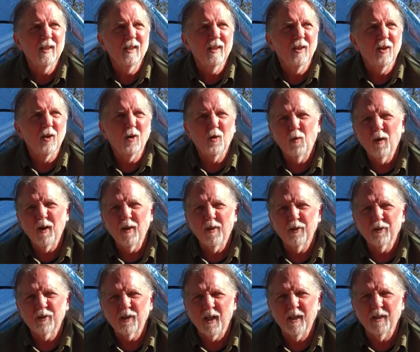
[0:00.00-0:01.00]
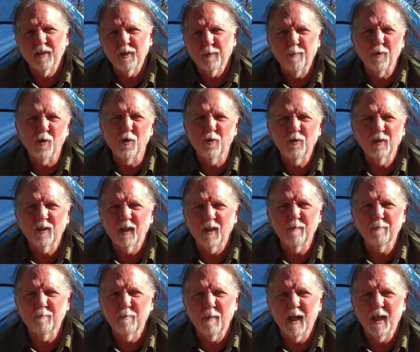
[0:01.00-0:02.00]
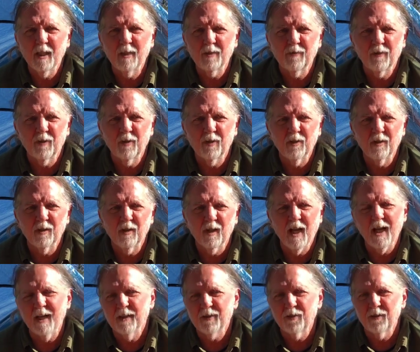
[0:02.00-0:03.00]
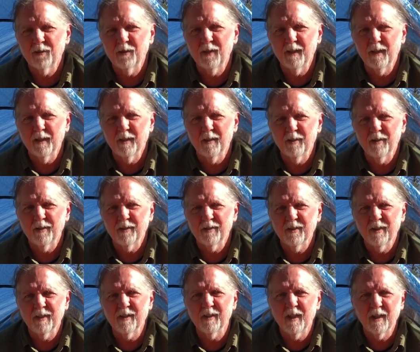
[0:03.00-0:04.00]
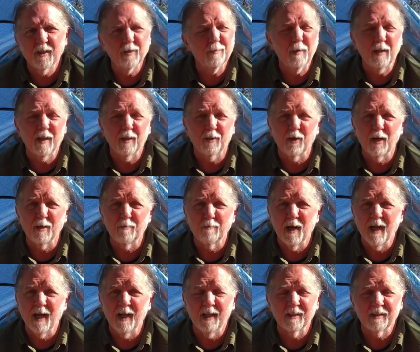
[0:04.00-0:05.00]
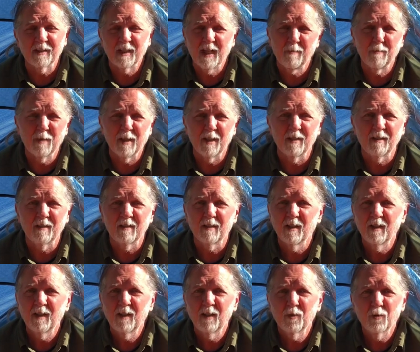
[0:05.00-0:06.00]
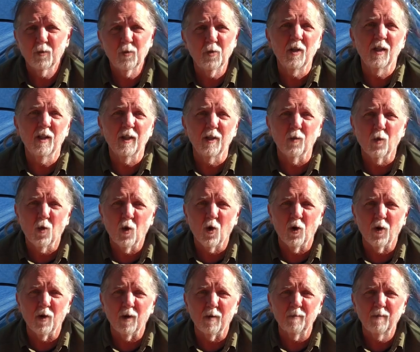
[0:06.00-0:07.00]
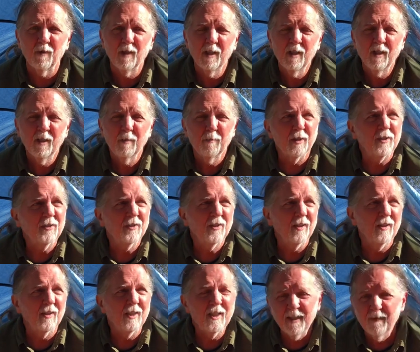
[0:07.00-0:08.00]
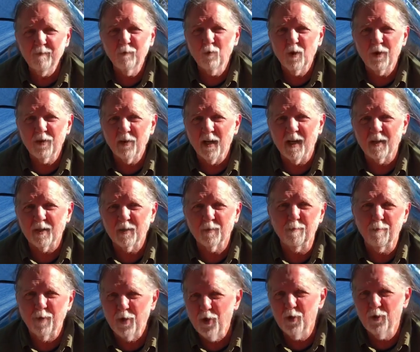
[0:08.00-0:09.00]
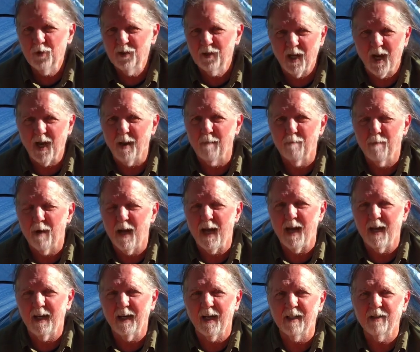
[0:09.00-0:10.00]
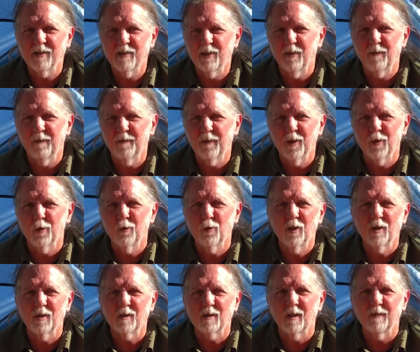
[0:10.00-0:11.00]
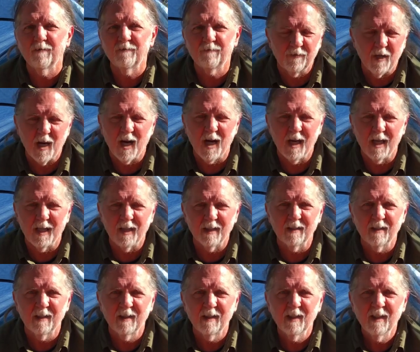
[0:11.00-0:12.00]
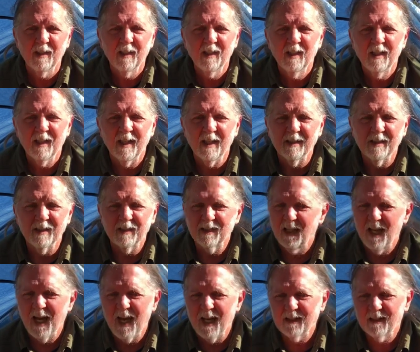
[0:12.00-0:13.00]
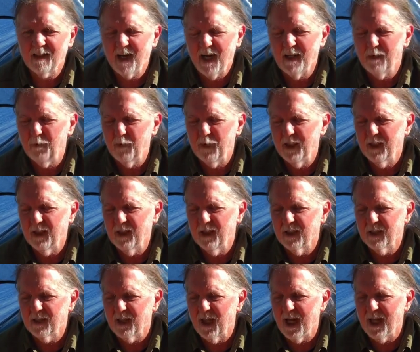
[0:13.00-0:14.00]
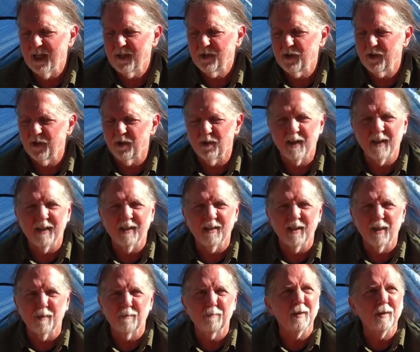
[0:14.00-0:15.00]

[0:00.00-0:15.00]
one of those kind of spoon sleeping bags for the last 3 years, and it's been a great bag. It's kept me really warm. But still, even with that spoon type bag, I still feel real confined. And this last hike we did this last year, I ended up